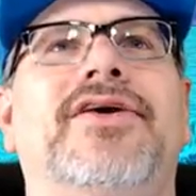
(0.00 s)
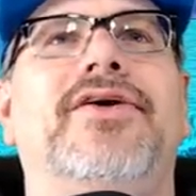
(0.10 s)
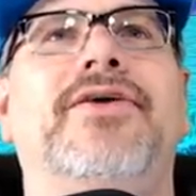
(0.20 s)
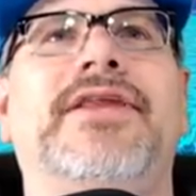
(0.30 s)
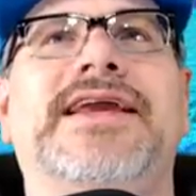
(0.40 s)

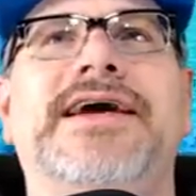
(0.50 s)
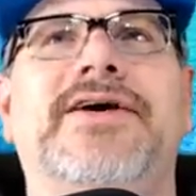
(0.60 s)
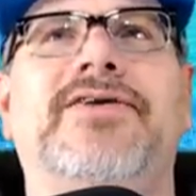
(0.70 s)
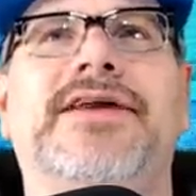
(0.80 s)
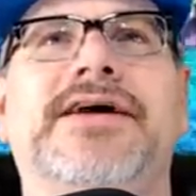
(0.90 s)
Holy cow.
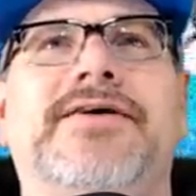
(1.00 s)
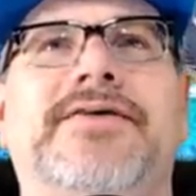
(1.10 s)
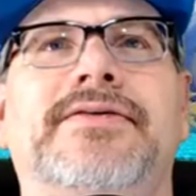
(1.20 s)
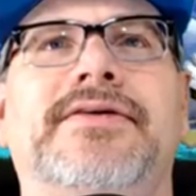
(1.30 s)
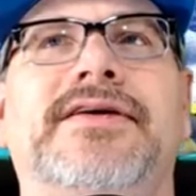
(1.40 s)
Holy cow.
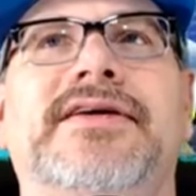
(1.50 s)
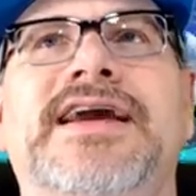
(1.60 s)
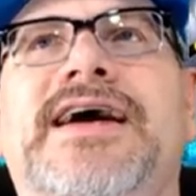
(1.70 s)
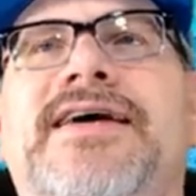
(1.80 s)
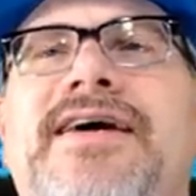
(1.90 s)

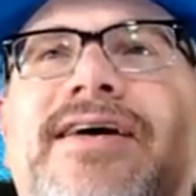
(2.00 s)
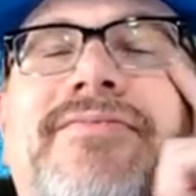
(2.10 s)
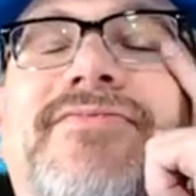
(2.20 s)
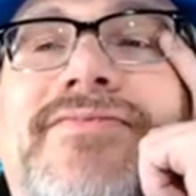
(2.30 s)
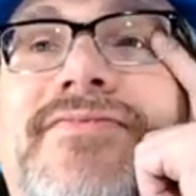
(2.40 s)
Yeah. Uh,
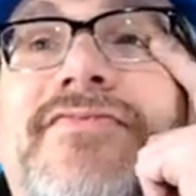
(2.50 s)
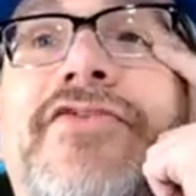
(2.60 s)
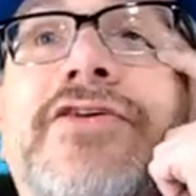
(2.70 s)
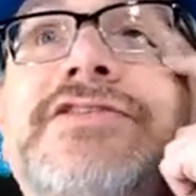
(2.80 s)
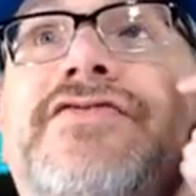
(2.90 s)

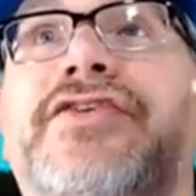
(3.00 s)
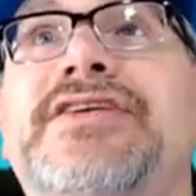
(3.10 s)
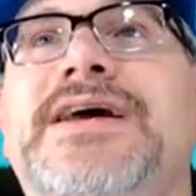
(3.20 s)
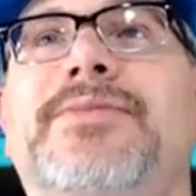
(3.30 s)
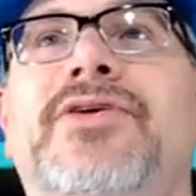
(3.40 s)
Frozen
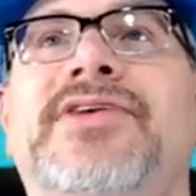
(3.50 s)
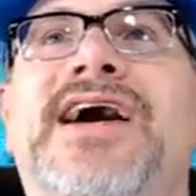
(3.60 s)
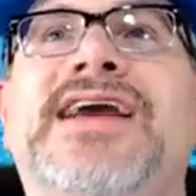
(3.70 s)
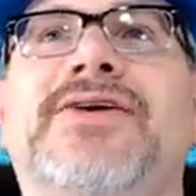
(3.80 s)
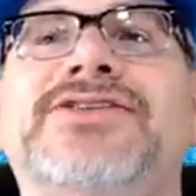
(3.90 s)
Fury 009.